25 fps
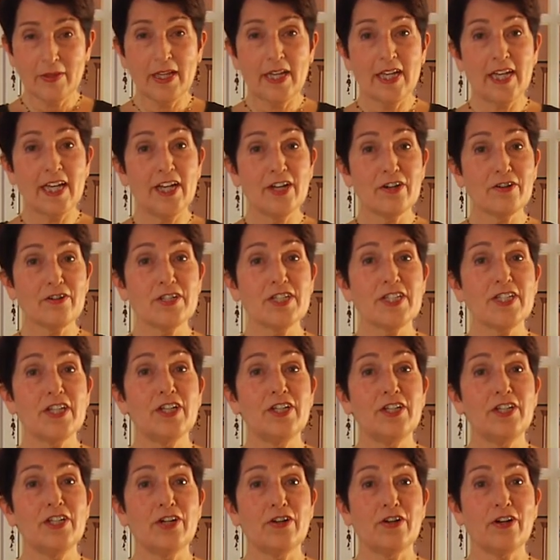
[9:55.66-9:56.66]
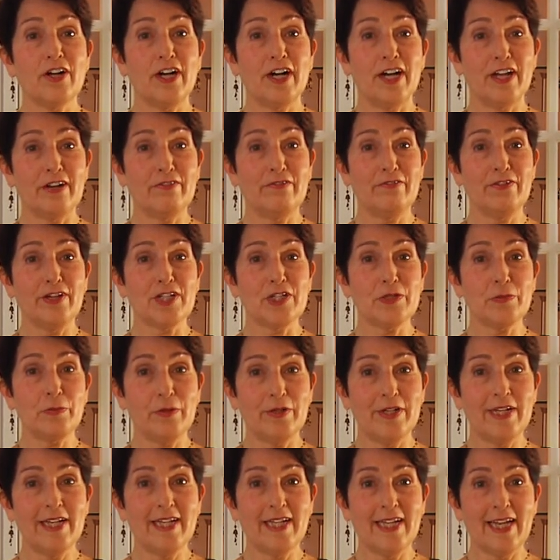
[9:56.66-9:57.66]
Here's your hot fudge
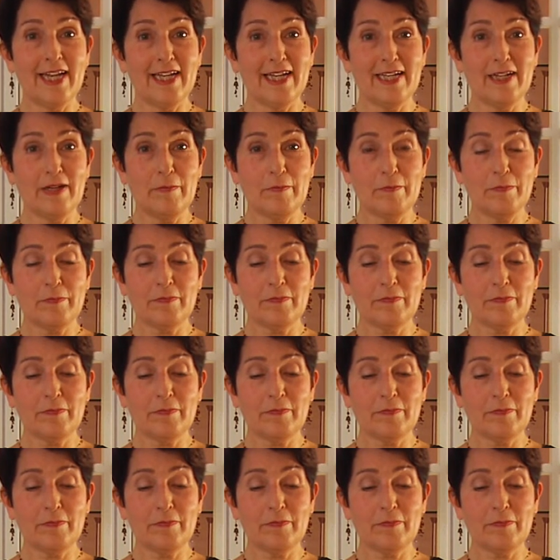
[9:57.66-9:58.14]
pudding cake.